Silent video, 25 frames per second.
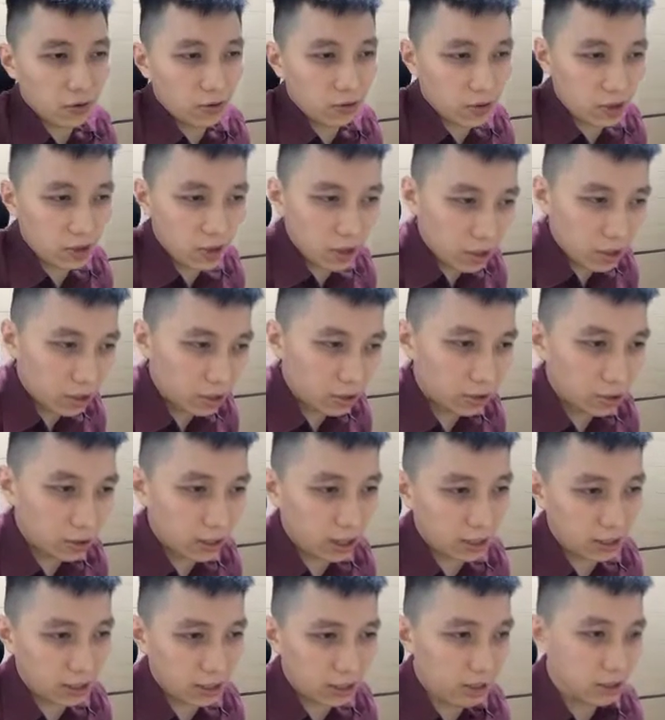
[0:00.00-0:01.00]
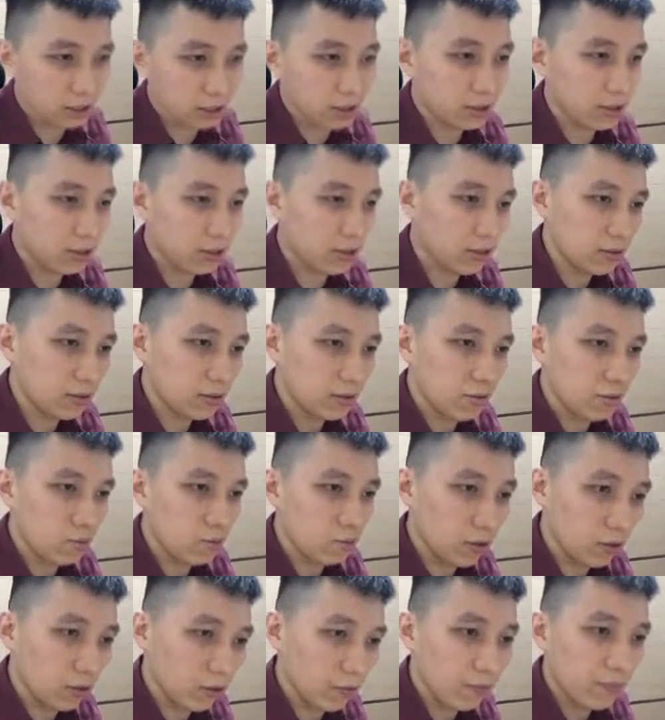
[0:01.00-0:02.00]
here the idea is
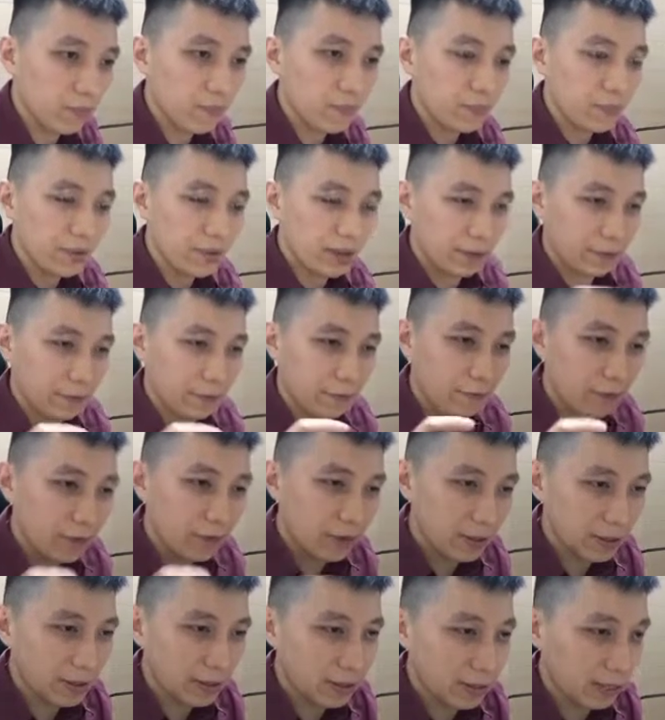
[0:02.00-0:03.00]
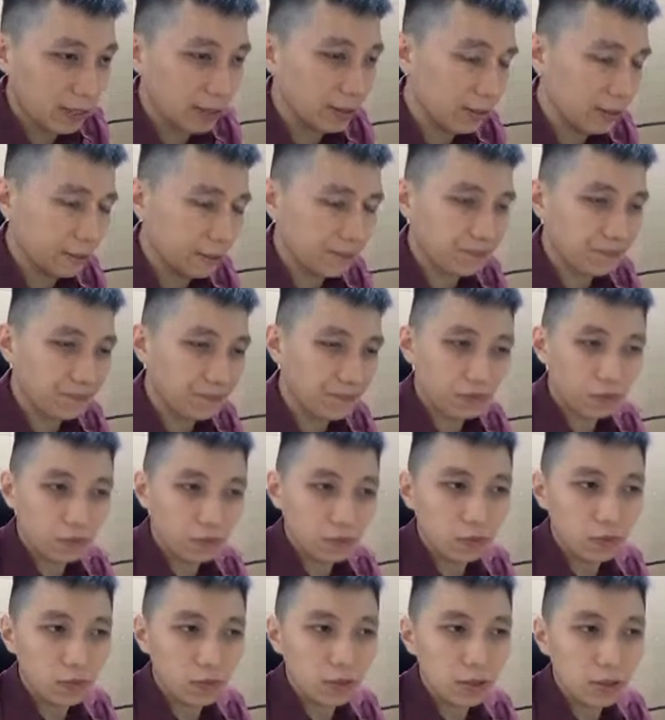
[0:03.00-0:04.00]
with a thinner glass,
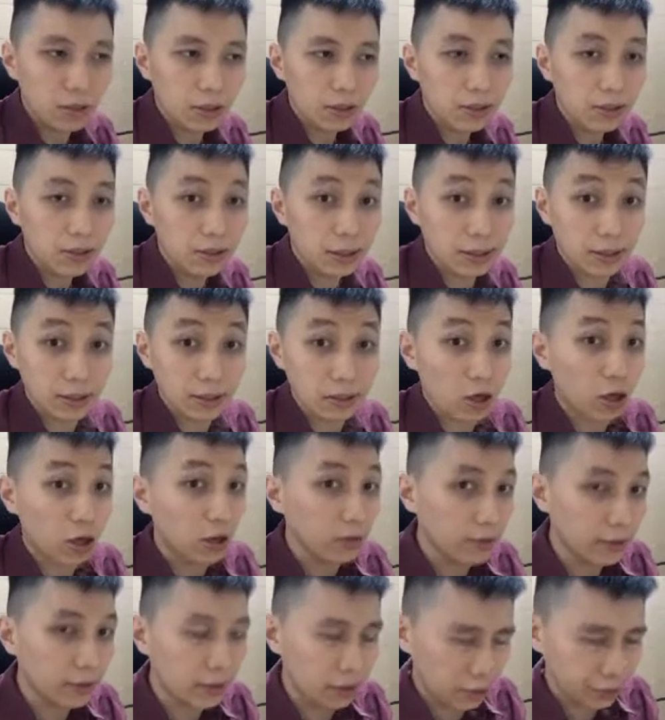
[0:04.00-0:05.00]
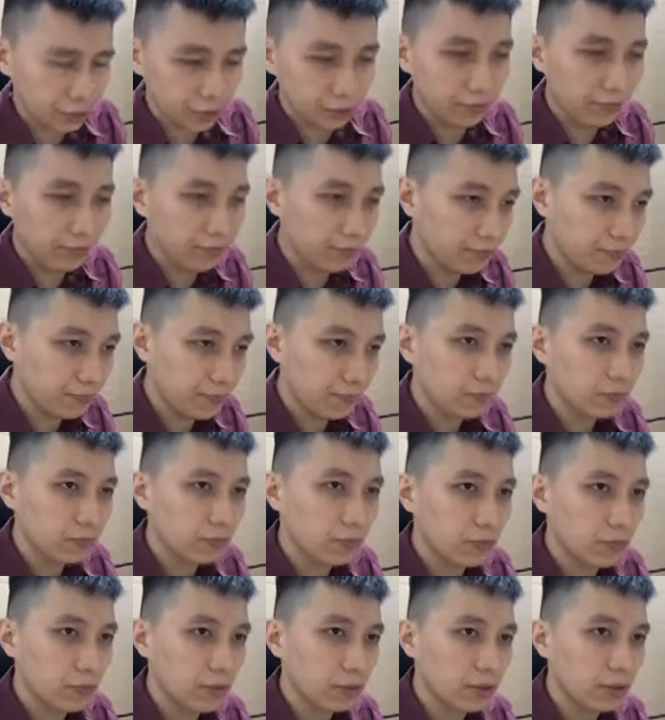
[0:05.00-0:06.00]
then the conduction
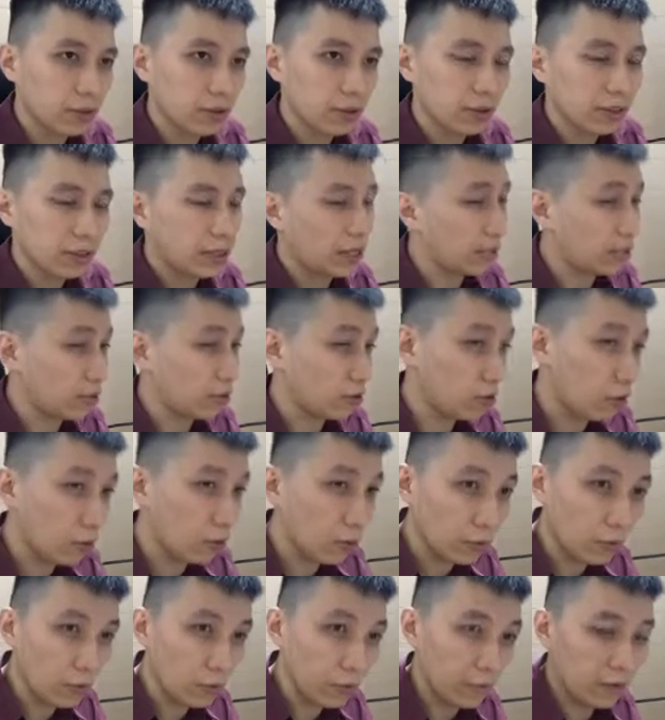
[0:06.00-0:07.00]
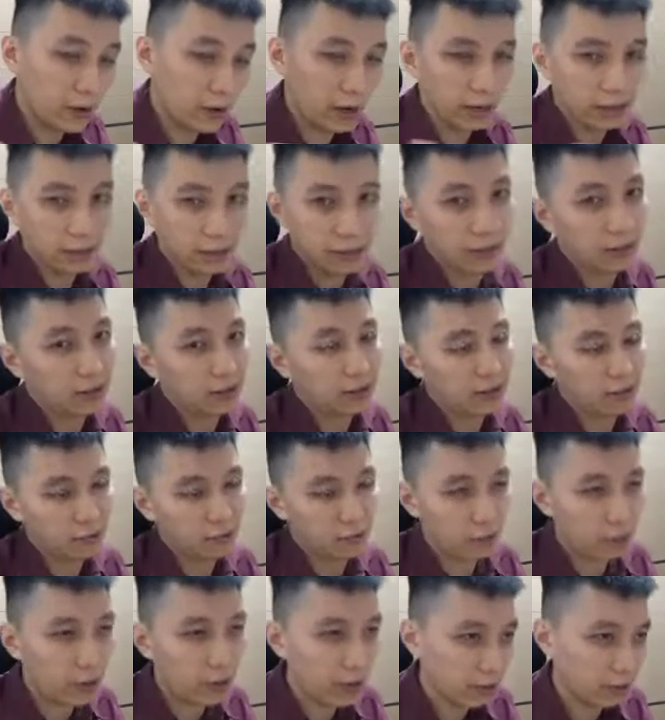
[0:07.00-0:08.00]
can go faster. The
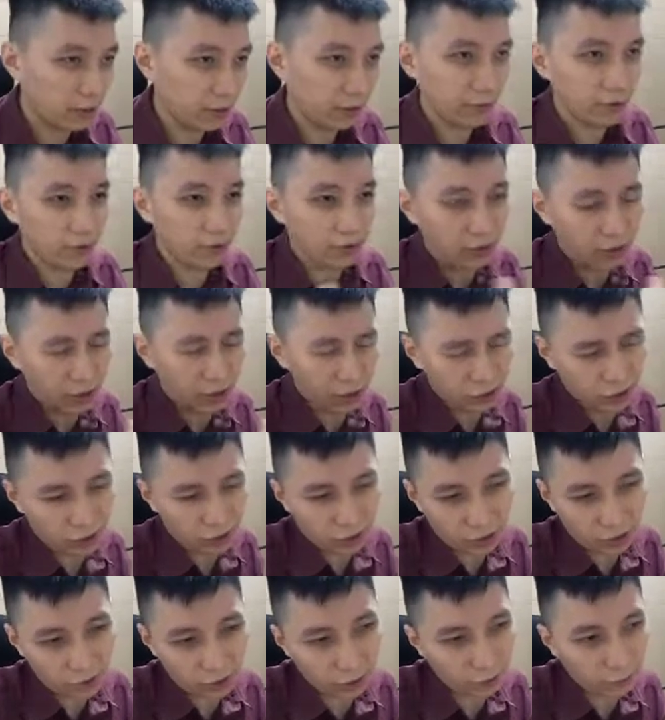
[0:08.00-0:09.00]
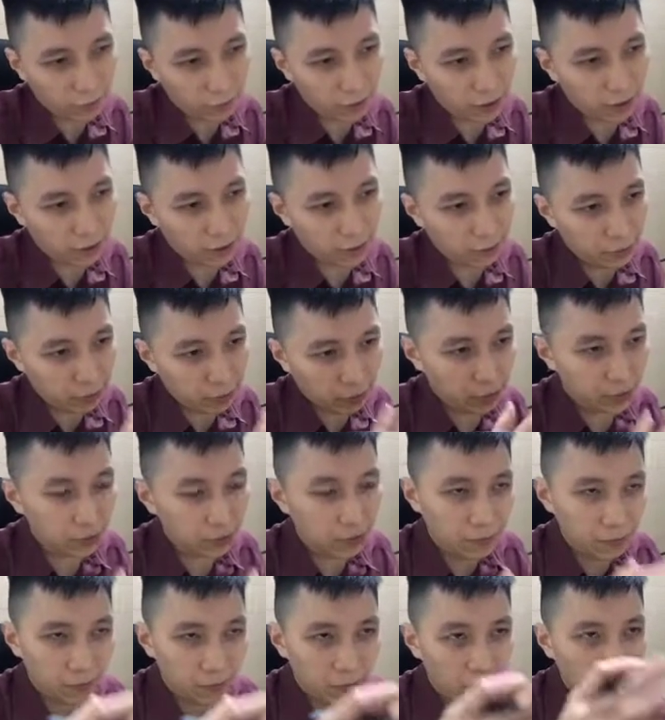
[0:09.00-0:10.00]
rate of conduction can go faster because
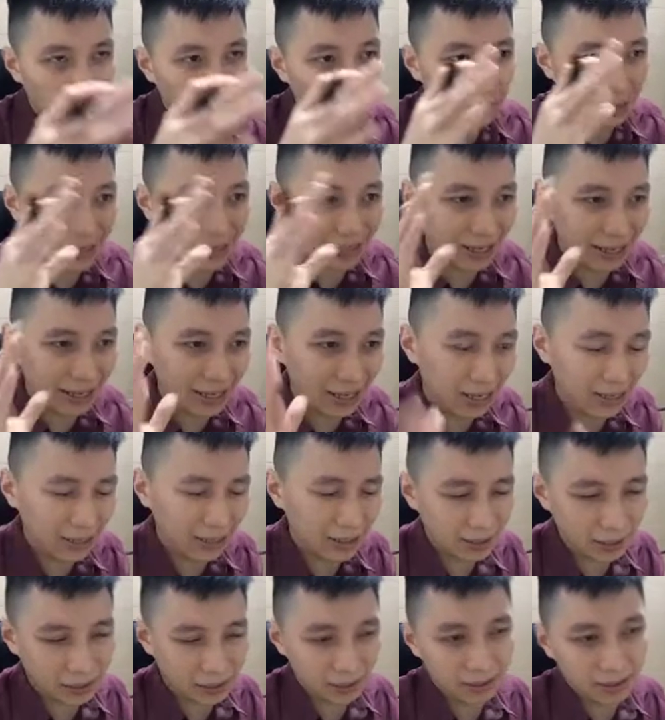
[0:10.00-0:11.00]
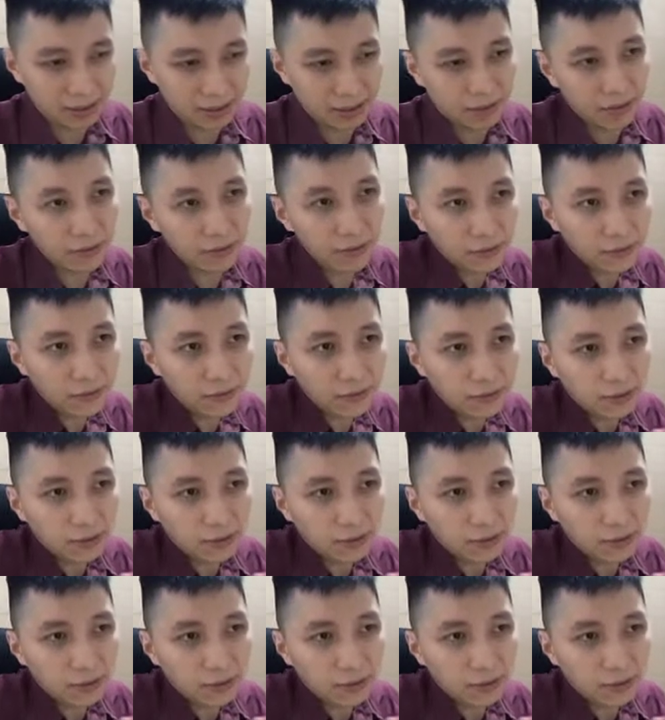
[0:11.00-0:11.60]
the glass in itself